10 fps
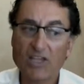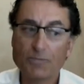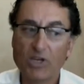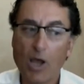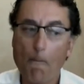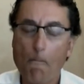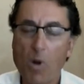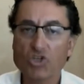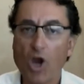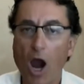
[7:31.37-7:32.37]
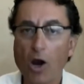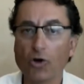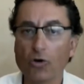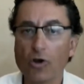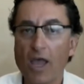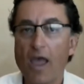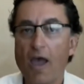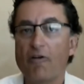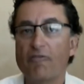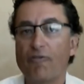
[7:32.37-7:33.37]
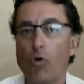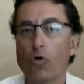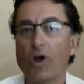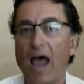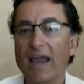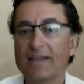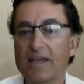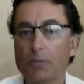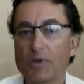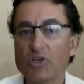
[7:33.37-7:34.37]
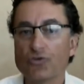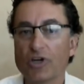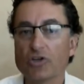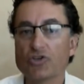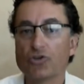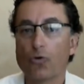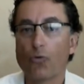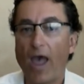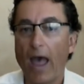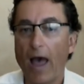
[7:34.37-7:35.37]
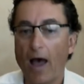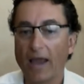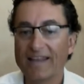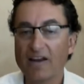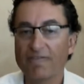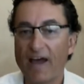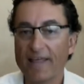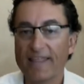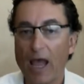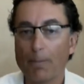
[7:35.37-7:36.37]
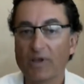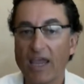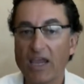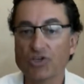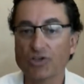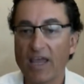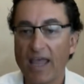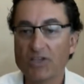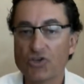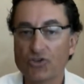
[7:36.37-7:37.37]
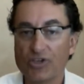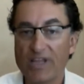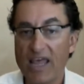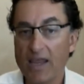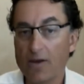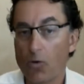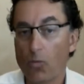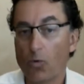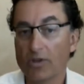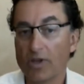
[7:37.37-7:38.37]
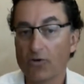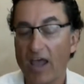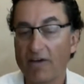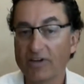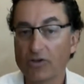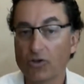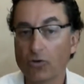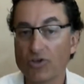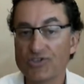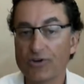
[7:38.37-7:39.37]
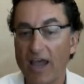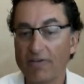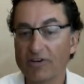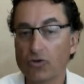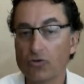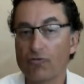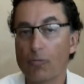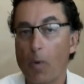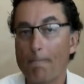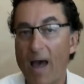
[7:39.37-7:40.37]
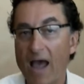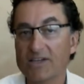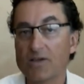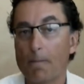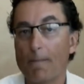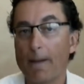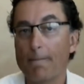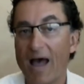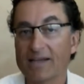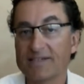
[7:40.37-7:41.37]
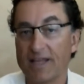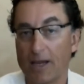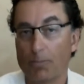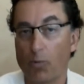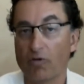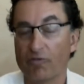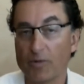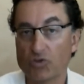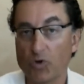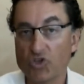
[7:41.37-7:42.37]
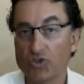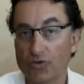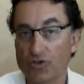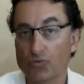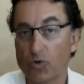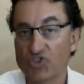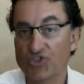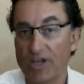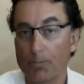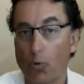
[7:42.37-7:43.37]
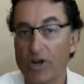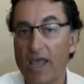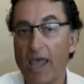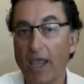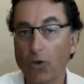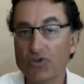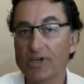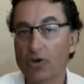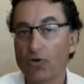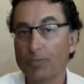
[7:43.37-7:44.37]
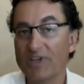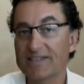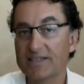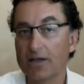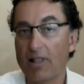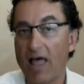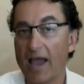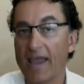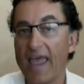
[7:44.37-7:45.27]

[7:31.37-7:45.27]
it's become much harder for IT administrators to identify the application. And so today, what you're having to do is you're having to do from a box-by-box standpoint, from a switch-to-switch standpoint, using a cryptic CLI.